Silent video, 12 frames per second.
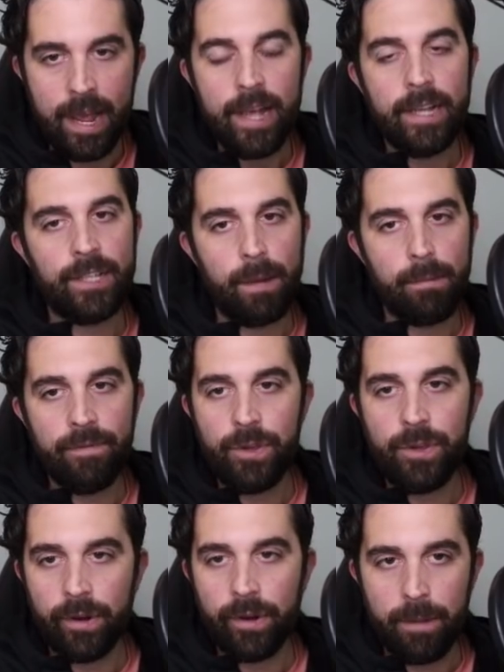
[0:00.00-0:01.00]
Some of you
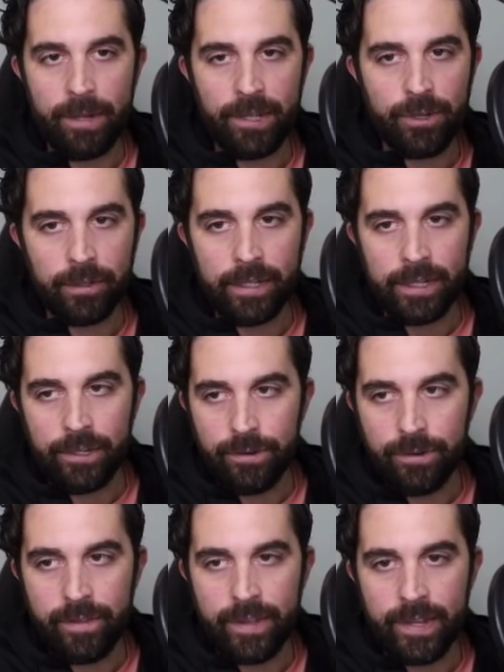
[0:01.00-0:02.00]
are going to be totally new
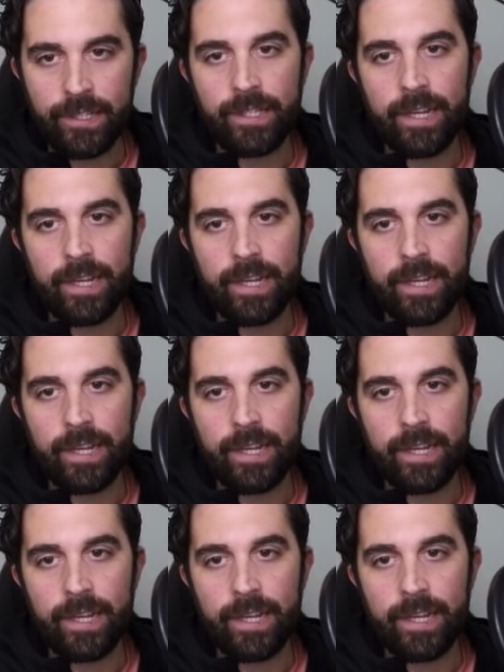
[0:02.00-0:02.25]
to this,